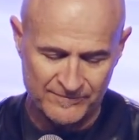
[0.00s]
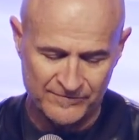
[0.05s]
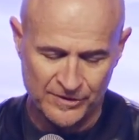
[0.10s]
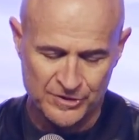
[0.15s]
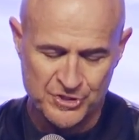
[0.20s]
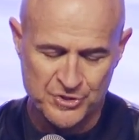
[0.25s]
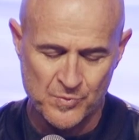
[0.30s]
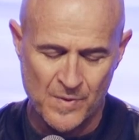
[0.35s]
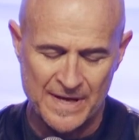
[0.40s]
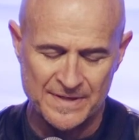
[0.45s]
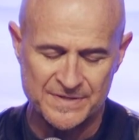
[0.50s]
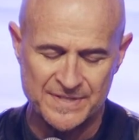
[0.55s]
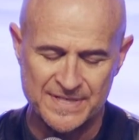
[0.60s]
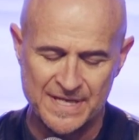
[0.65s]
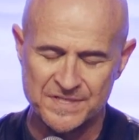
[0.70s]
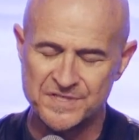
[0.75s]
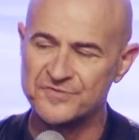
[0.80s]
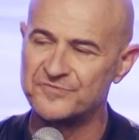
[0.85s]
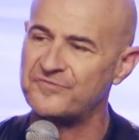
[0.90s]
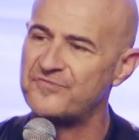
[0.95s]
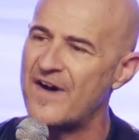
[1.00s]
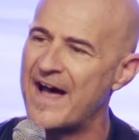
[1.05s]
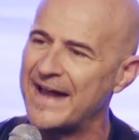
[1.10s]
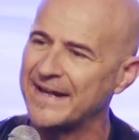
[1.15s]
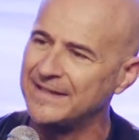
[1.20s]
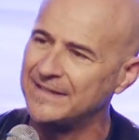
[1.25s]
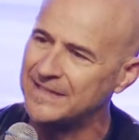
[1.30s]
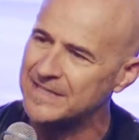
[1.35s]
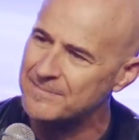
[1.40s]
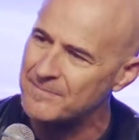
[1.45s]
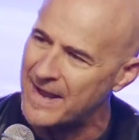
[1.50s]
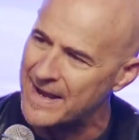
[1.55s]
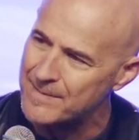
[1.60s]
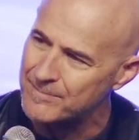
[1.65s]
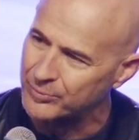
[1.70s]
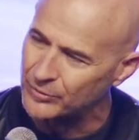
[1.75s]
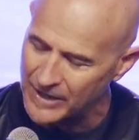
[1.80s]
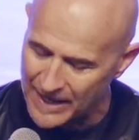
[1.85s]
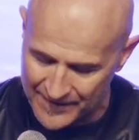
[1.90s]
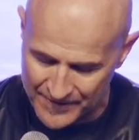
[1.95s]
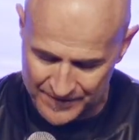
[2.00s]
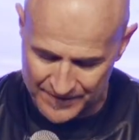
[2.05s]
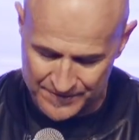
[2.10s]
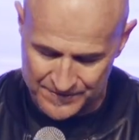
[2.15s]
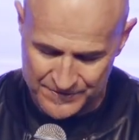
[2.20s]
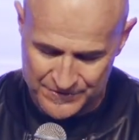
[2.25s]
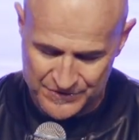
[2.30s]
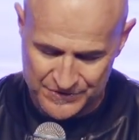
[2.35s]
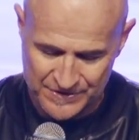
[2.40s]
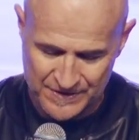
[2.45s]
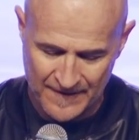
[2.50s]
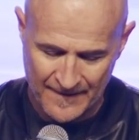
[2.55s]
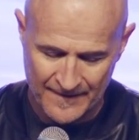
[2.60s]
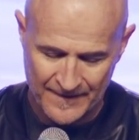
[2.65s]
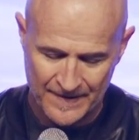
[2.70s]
Verse 1 says, "Finally, my brothers,